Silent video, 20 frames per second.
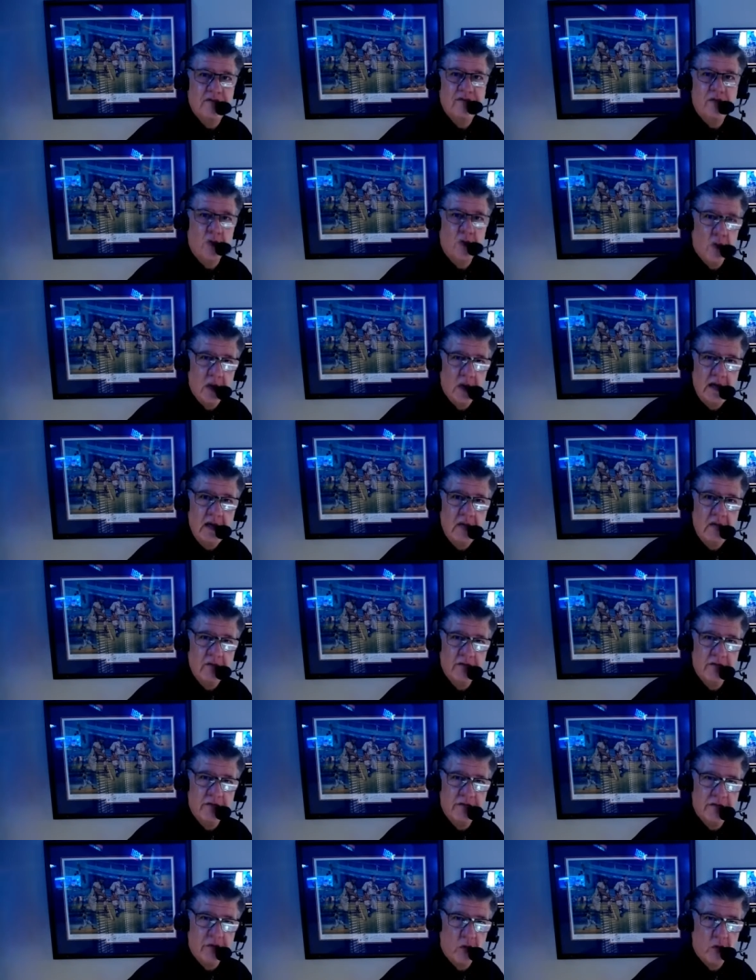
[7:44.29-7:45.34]
40,
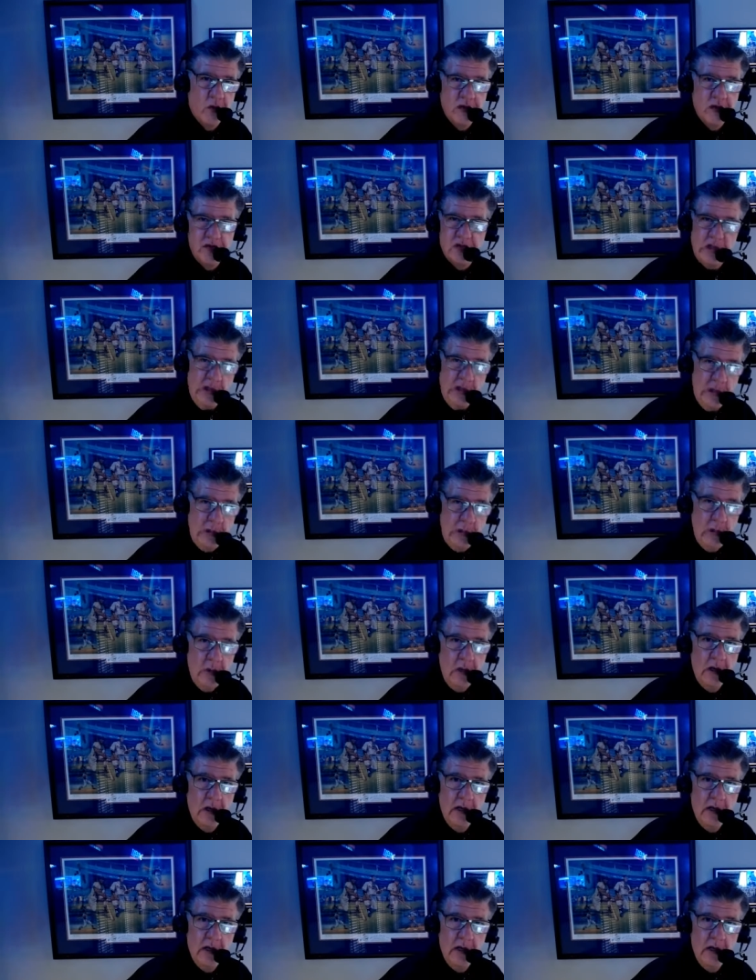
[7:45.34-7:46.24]
42,